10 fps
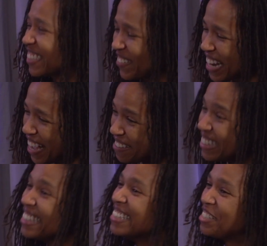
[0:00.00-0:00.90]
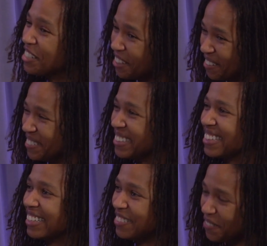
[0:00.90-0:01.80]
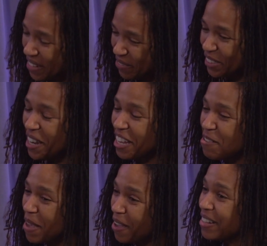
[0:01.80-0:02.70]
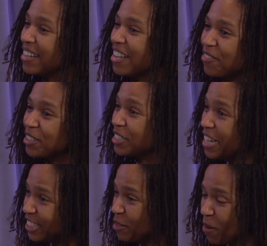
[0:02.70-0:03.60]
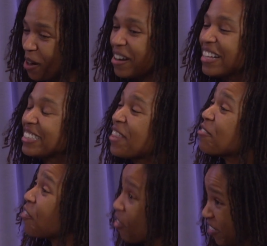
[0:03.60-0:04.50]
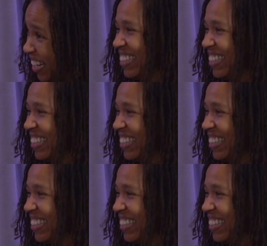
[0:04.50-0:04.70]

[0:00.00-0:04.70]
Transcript: So now she knows that when we're talking about if there's an itchy part, it's on the vulva.